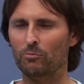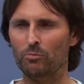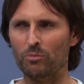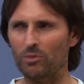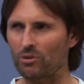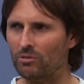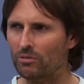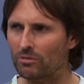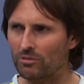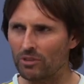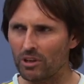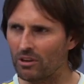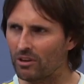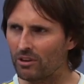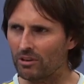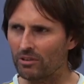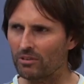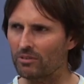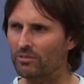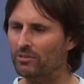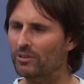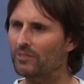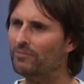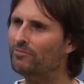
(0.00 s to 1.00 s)
Well,
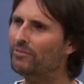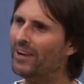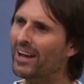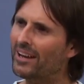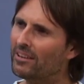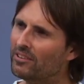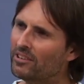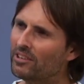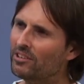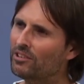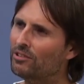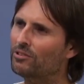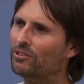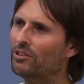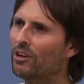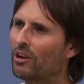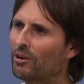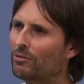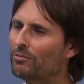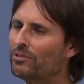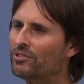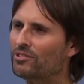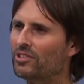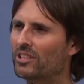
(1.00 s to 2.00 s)
no, the fact that you're
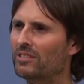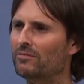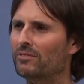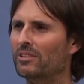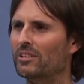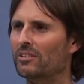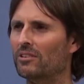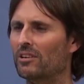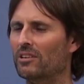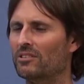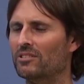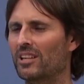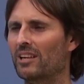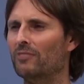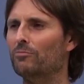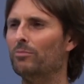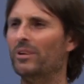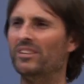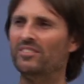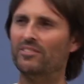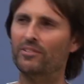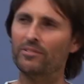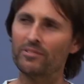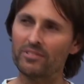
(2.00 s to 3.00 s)
not receiving God's
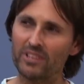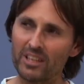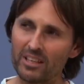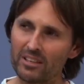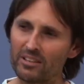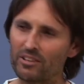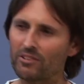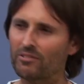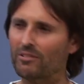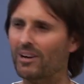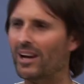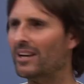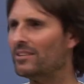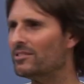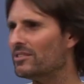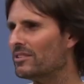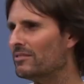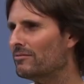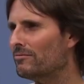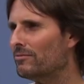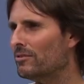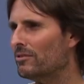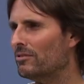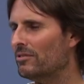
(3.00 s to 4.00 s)
love when you think you're
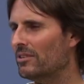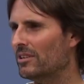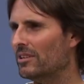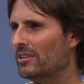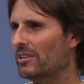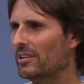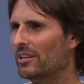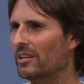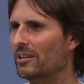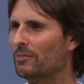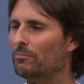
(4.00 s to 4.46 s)
asking for it